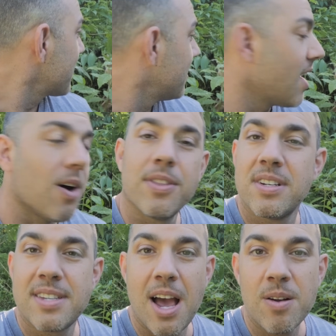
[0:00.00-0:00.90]
Now the
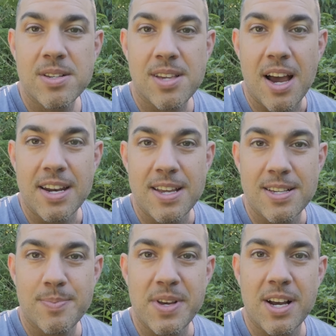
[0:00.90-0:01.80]
downside
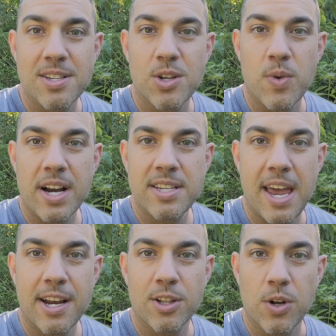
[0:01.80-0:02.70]
is, because they're
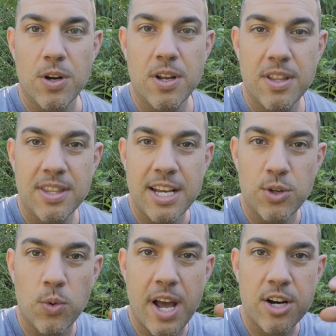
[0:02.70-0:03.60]
rectangular, they
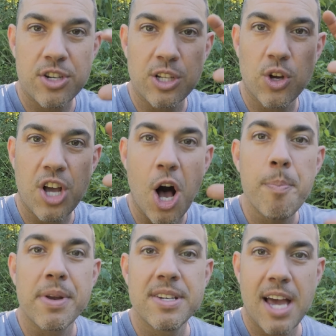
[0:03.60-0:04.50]
don't actually look
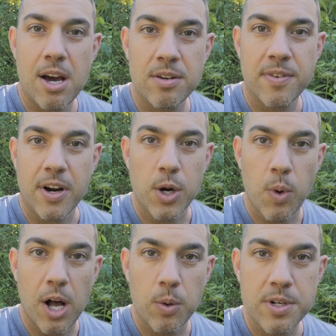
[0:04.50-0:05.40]
up and down very
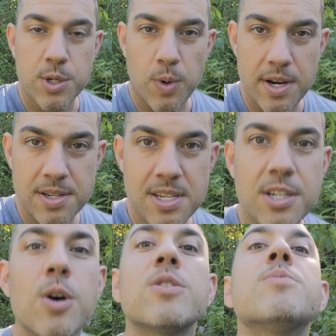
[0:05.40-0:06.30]
well, which is why you see
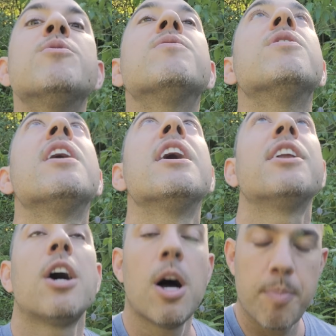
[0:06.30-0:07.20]
goats move their
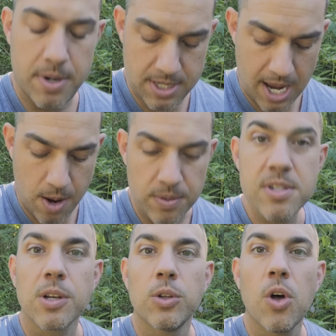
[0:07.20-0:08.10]
head up and down
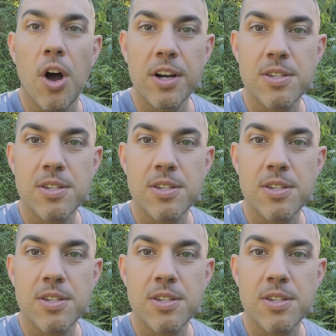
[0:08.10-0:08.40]
to look.